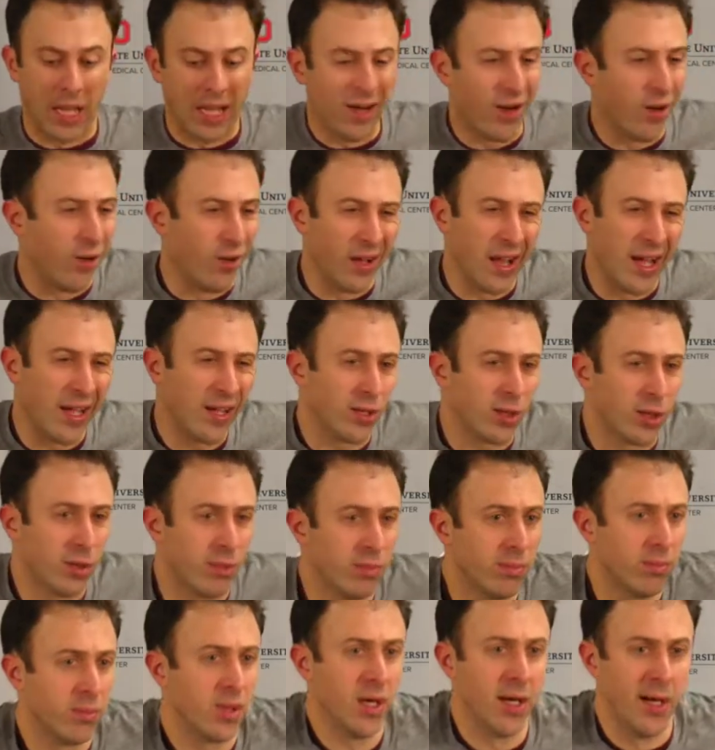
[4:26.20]
I don't like
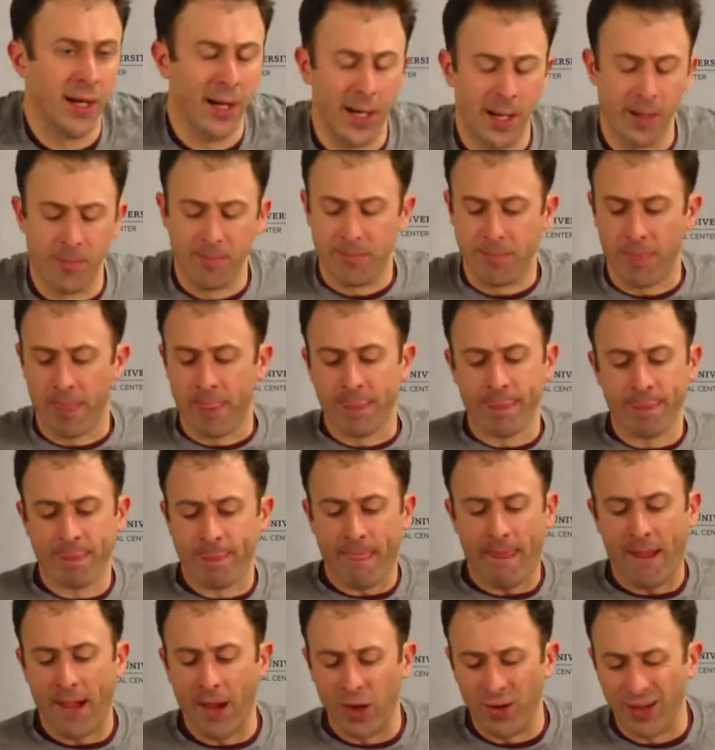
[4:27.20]
them. I
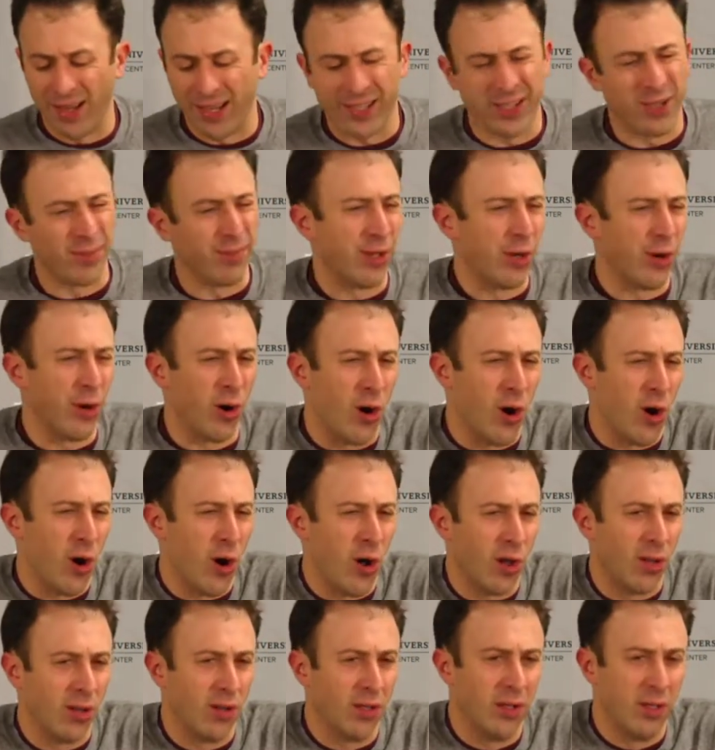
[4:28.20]
don't like them at
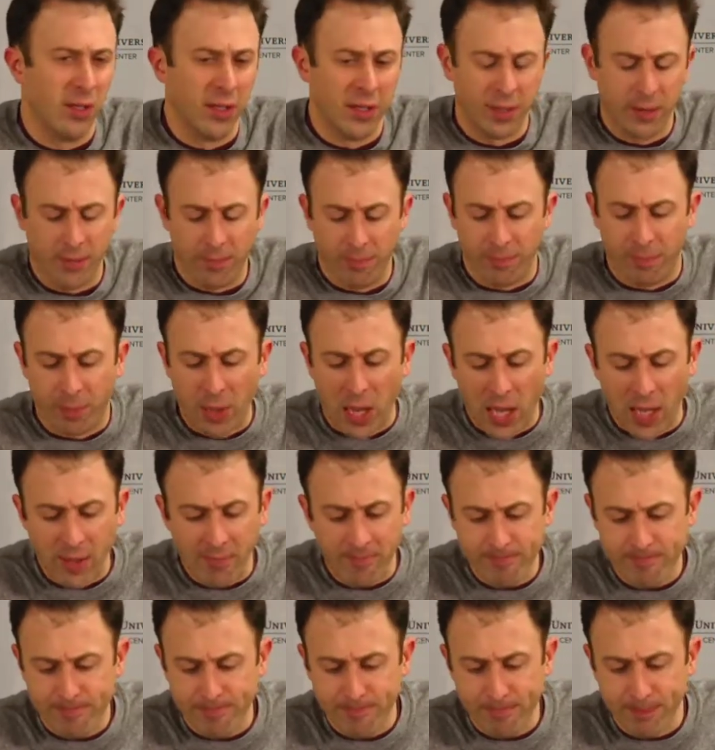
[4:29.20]
all.
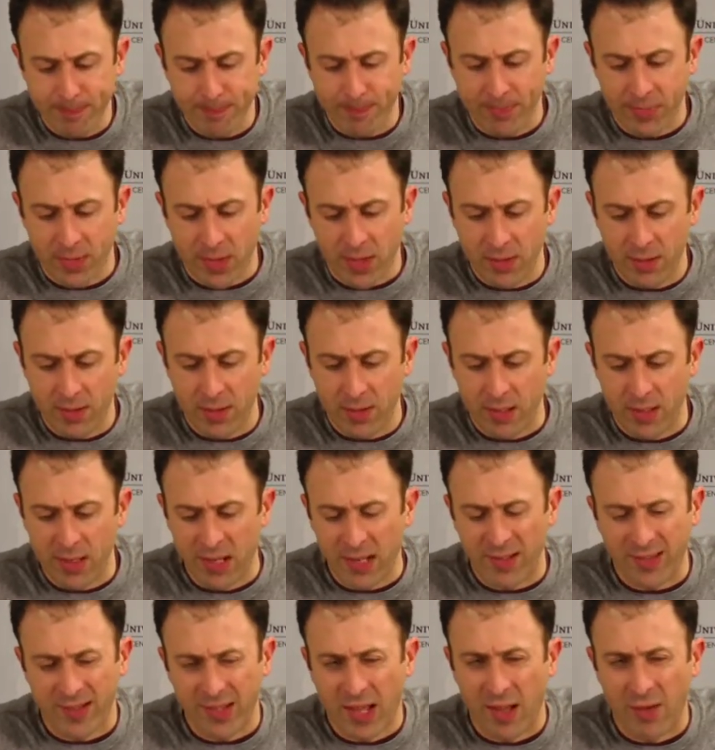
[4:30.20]
And
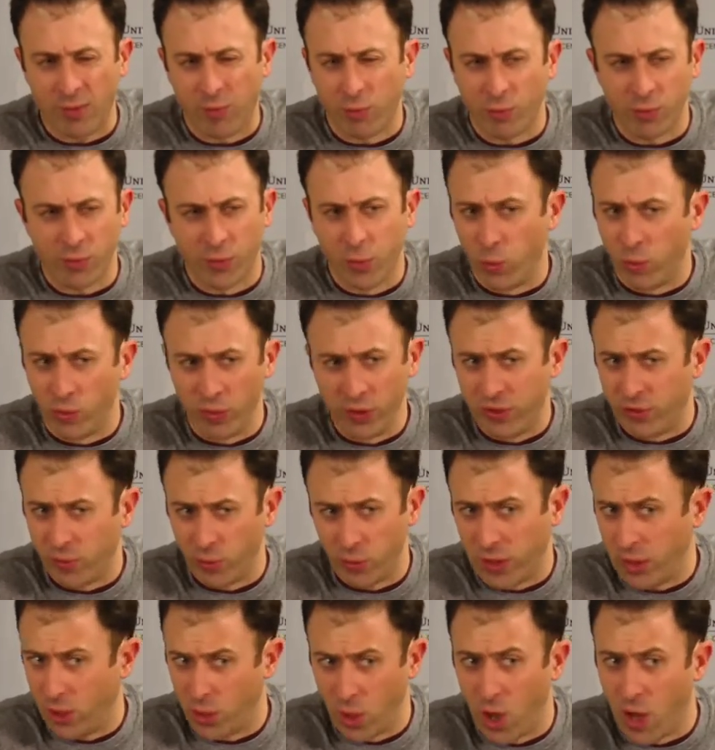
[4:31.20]
that's not the reason
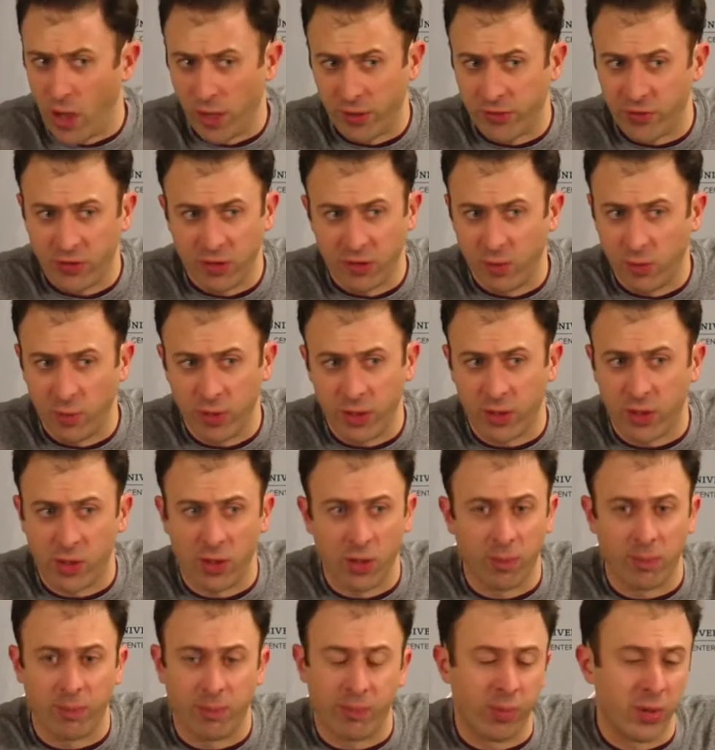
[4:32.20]
we lost. We could
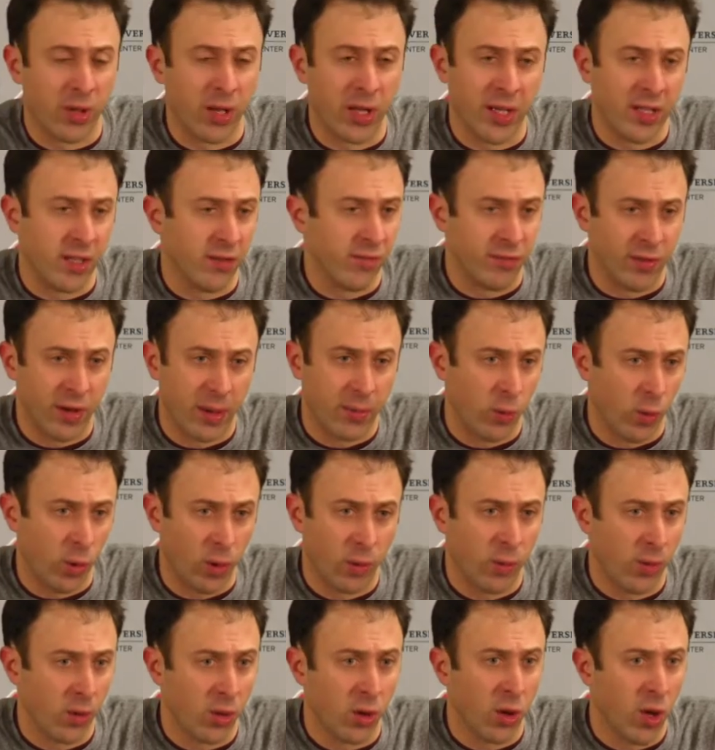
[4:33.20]
have played in
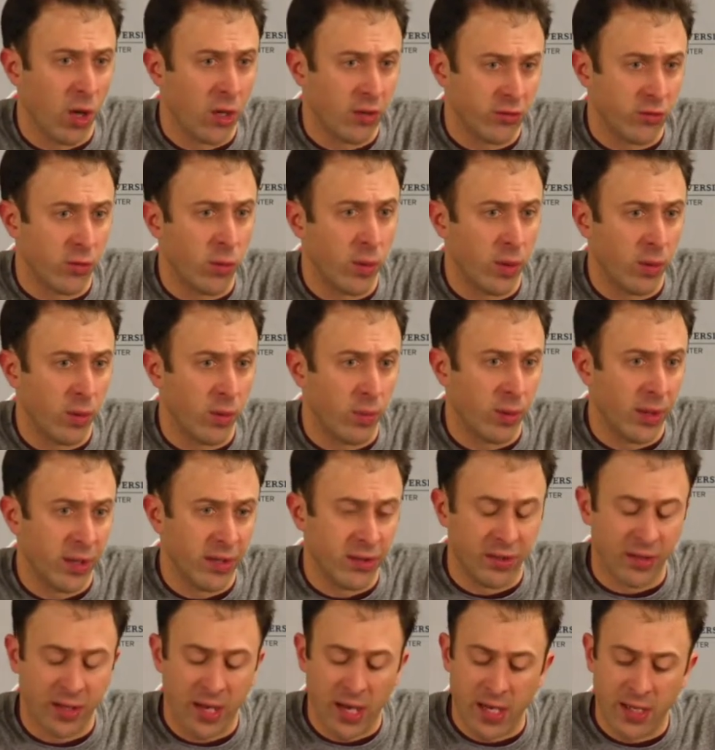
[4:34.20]
February. We'd have lost the way we
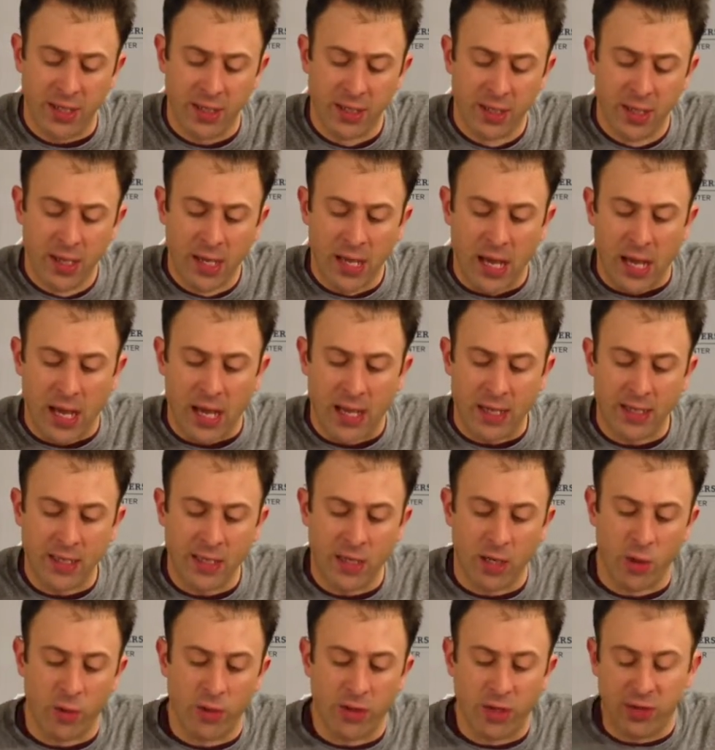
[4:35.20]
played tonight.
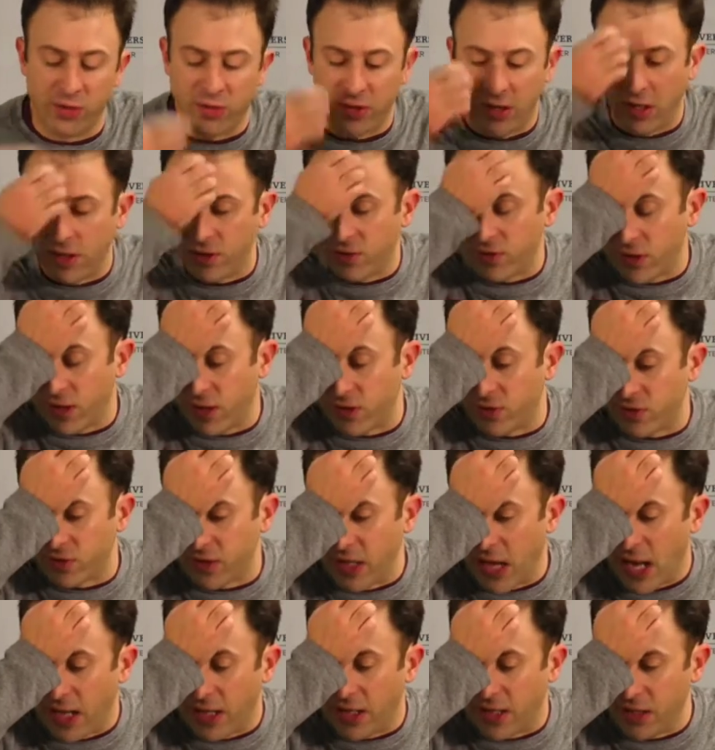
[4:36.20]
It's
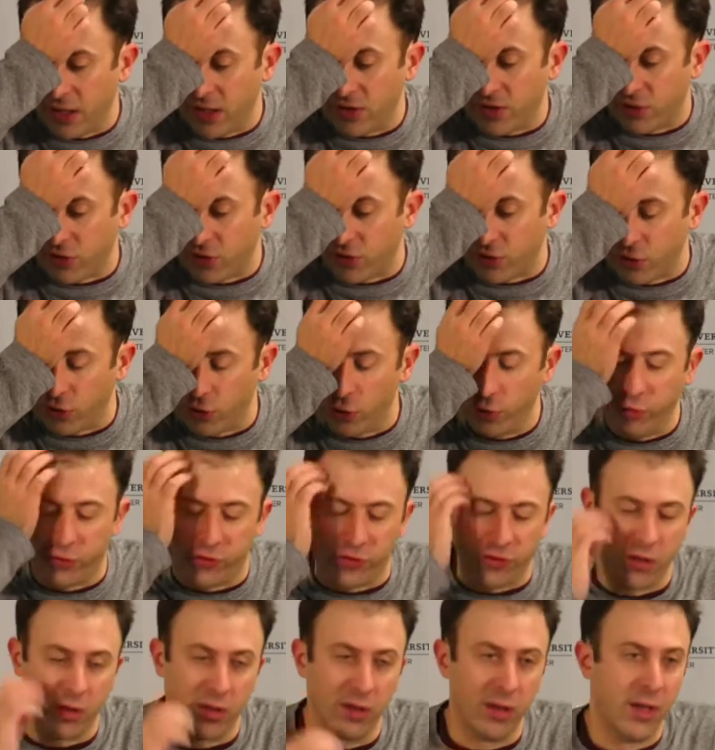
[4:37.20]
not an easy
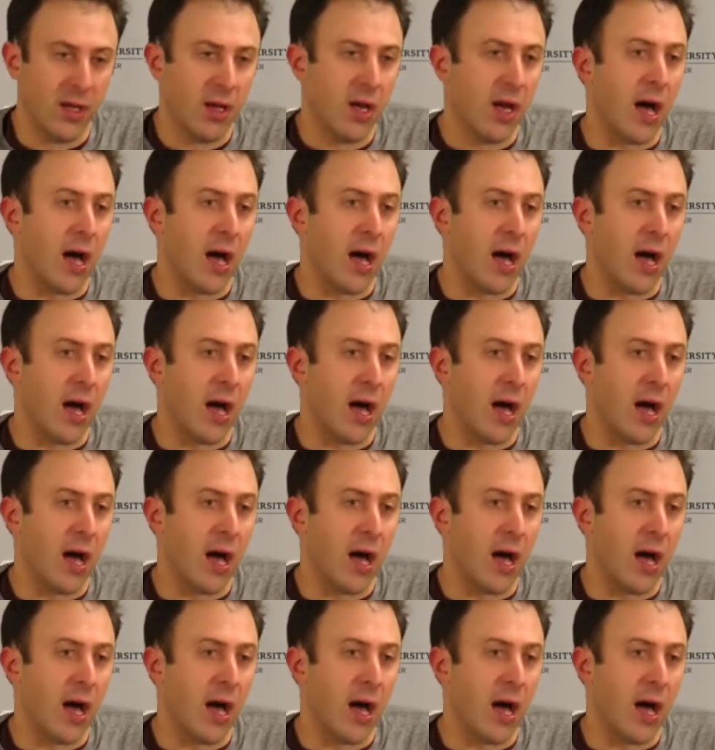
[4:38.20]
solution.